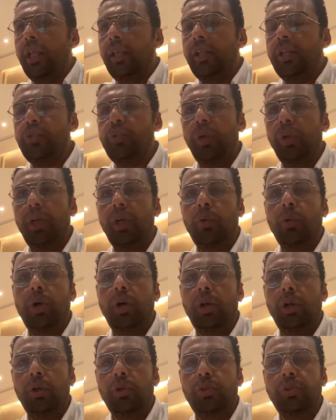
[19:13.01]
this will
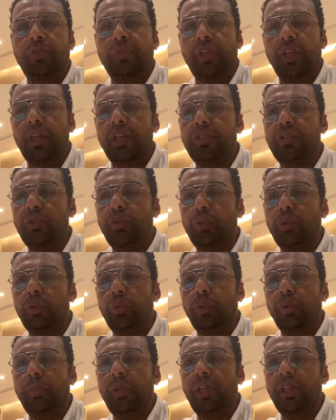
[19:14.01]
require a lot of things
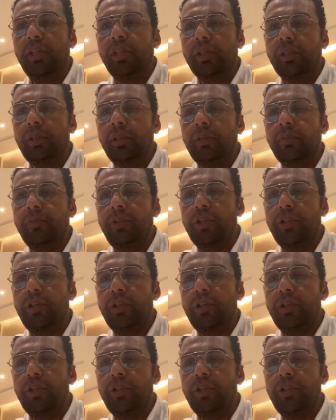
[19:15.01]
to be done.